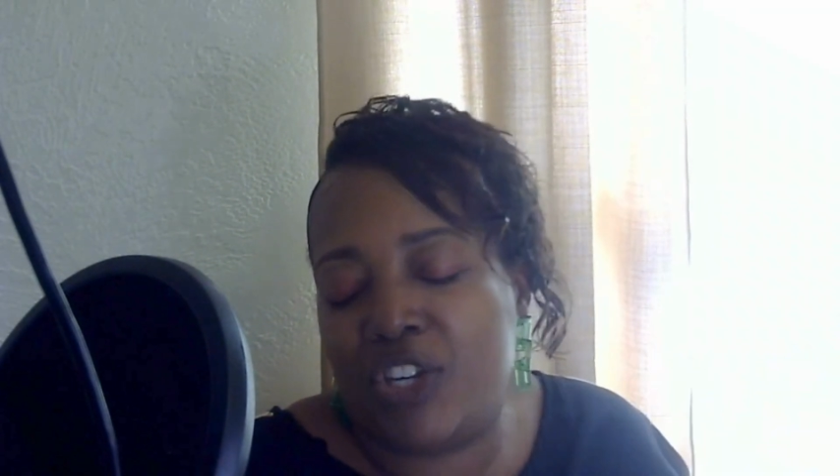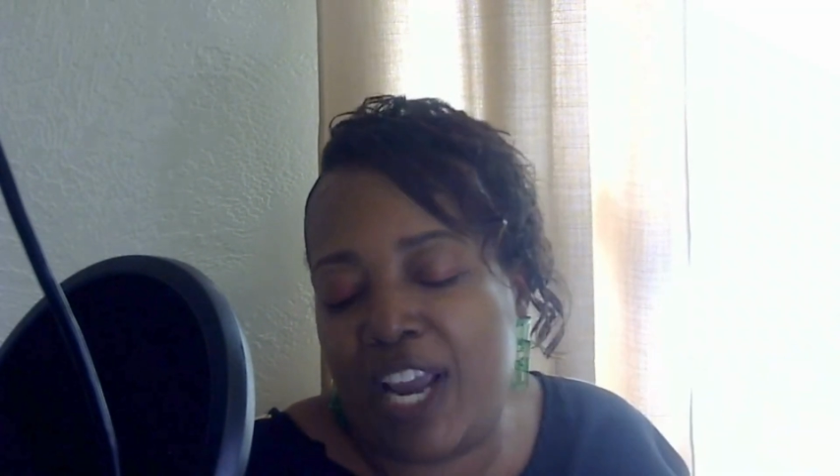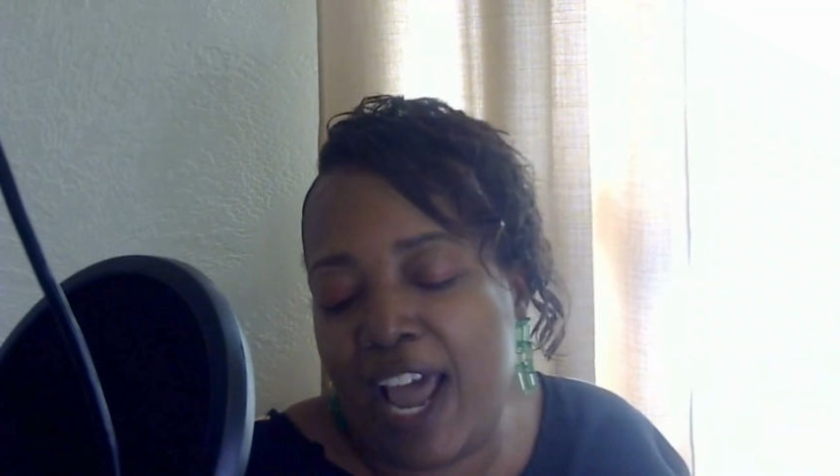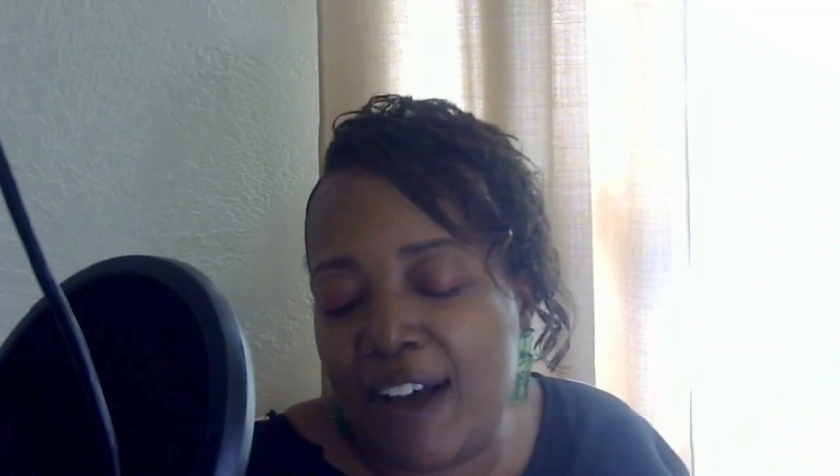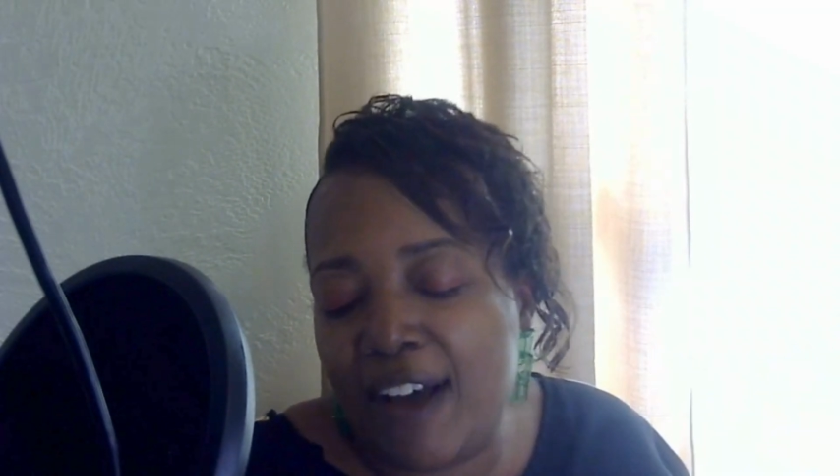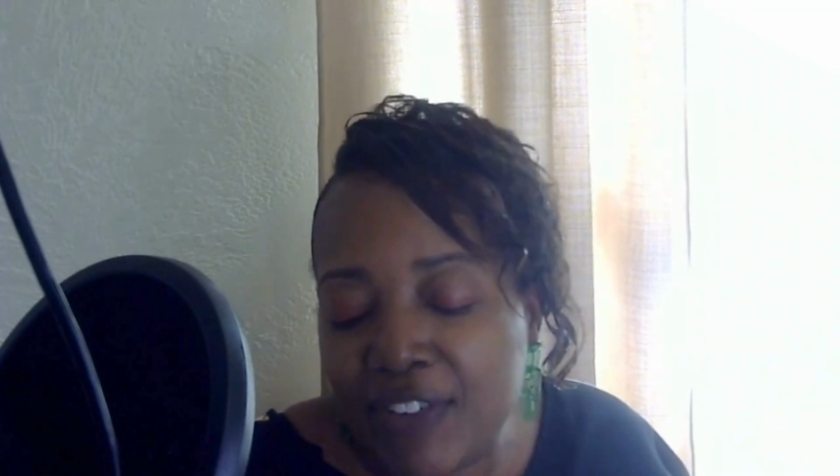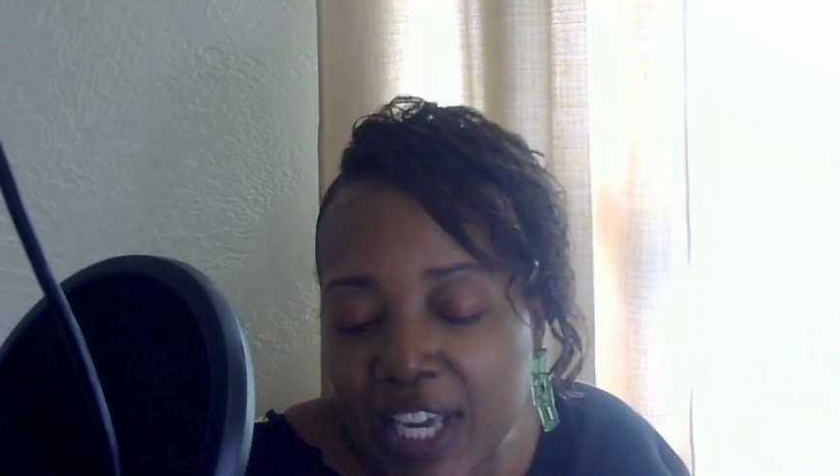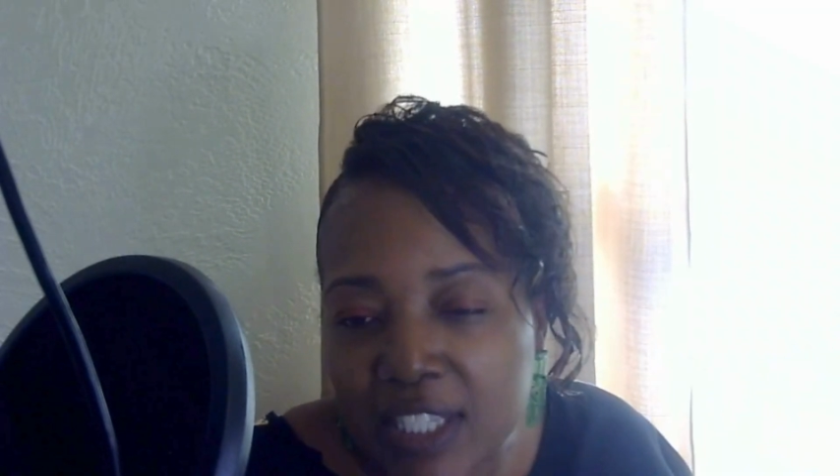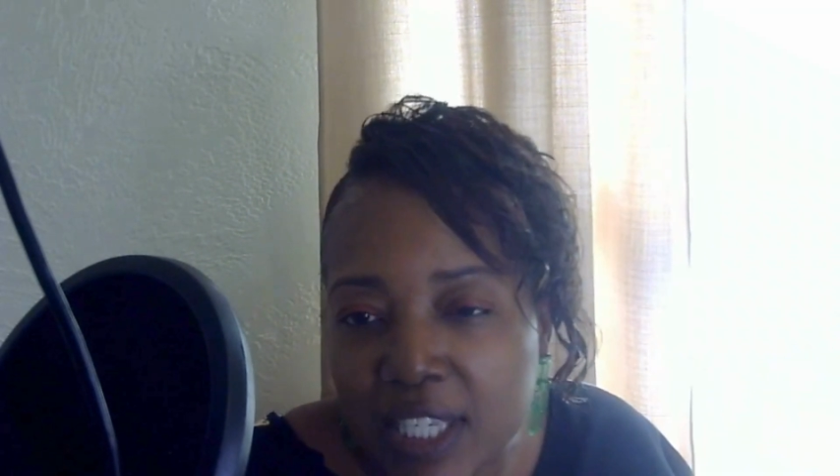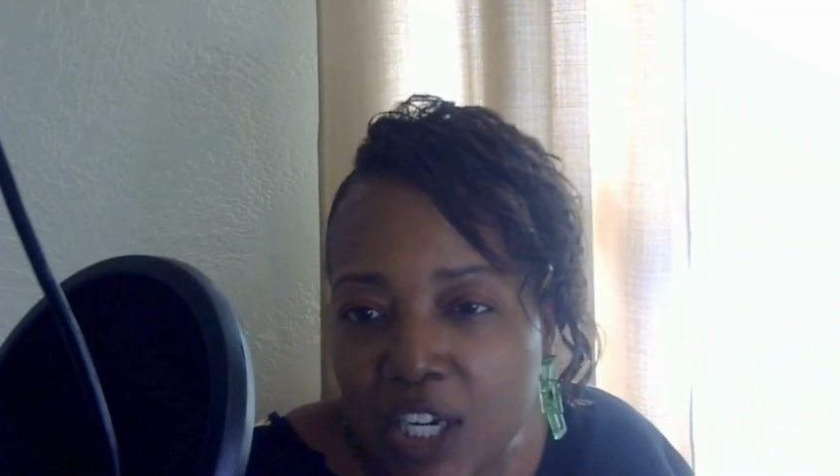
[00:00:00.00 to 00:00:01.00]

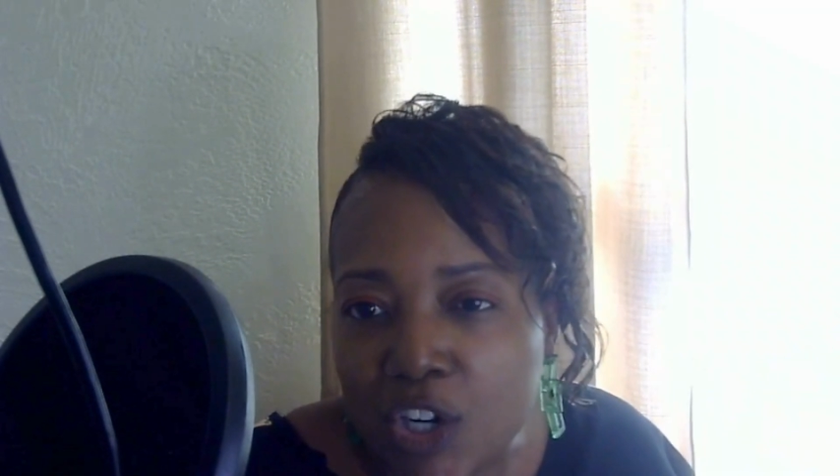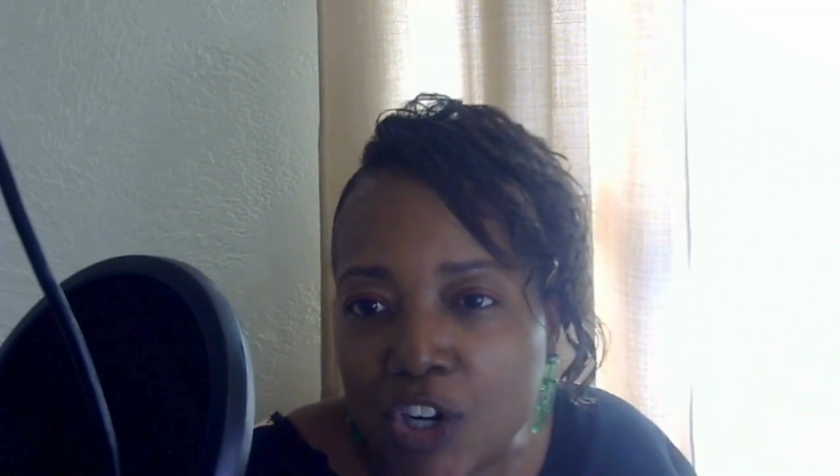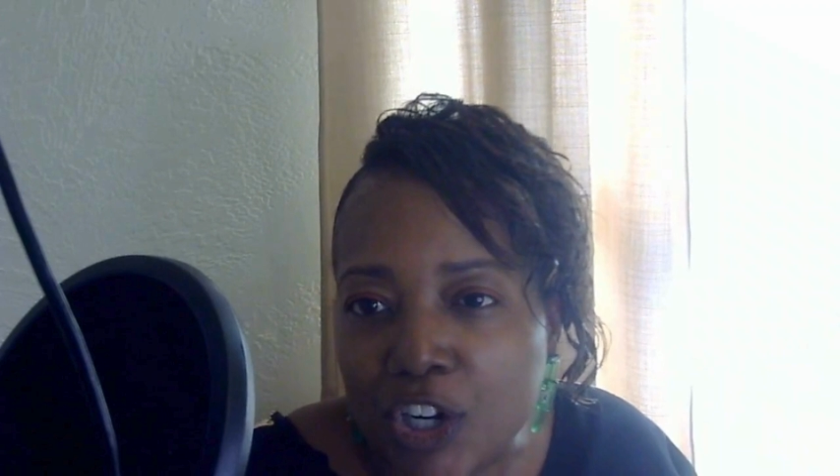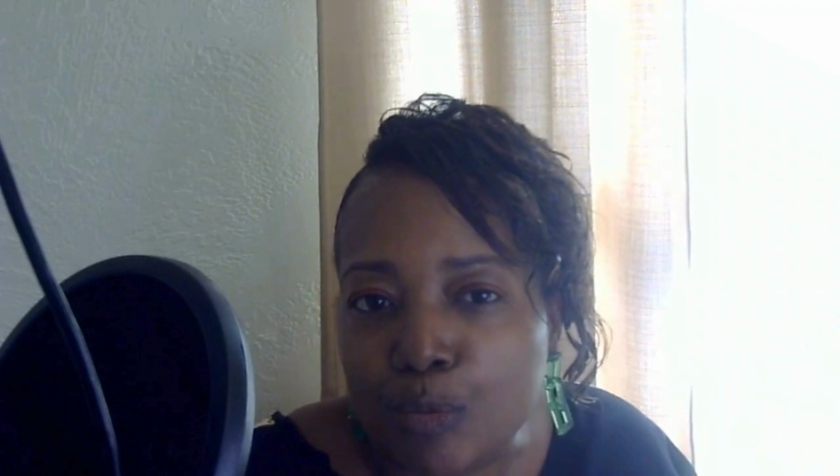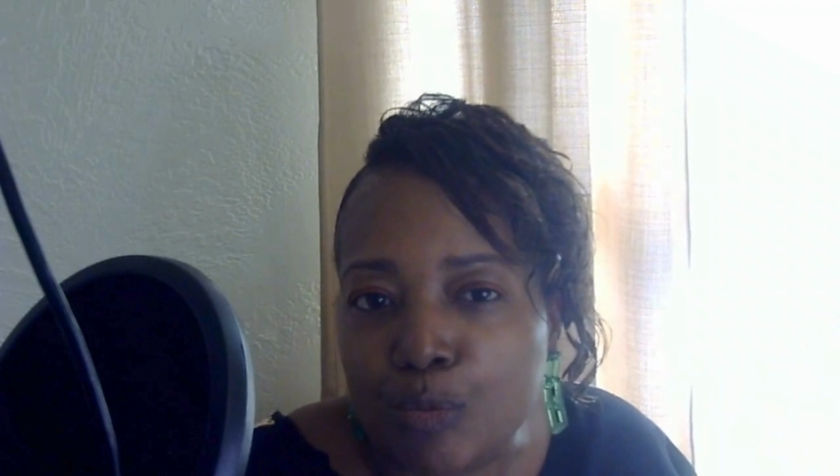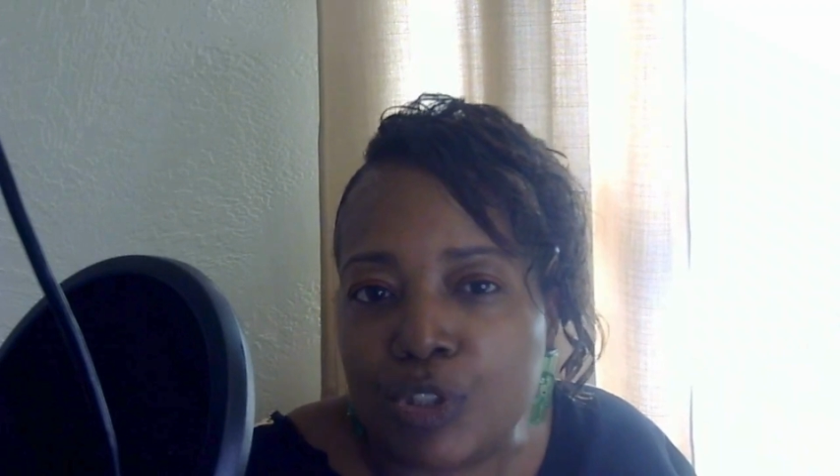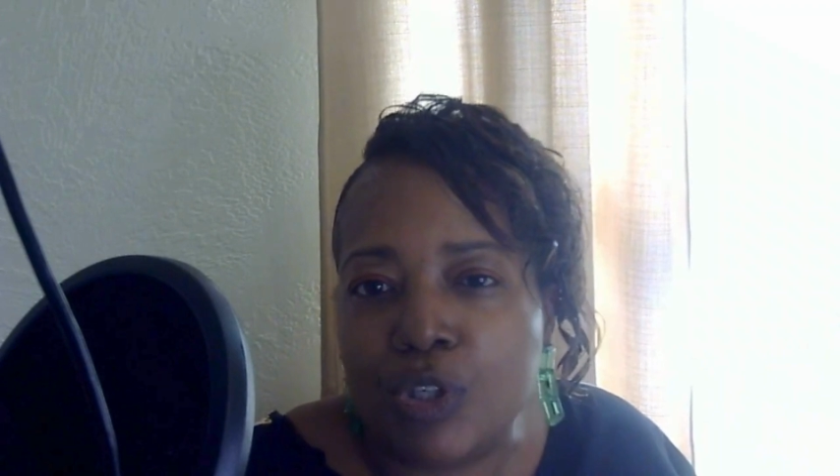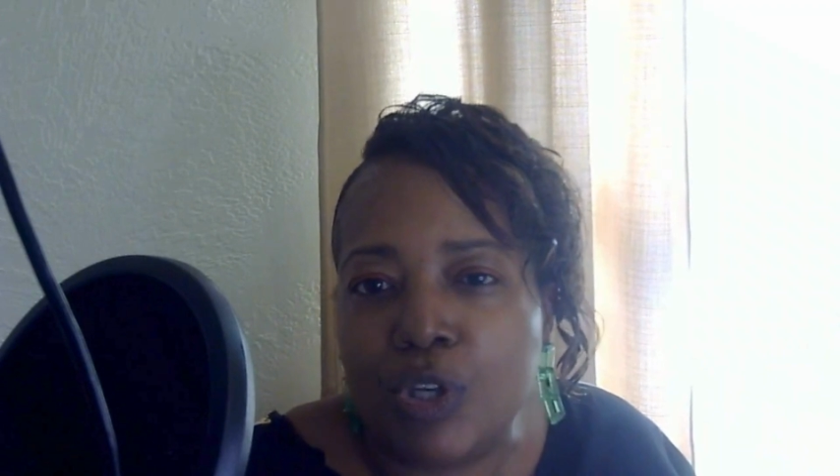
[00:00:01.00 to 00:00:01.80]
advocacy groups,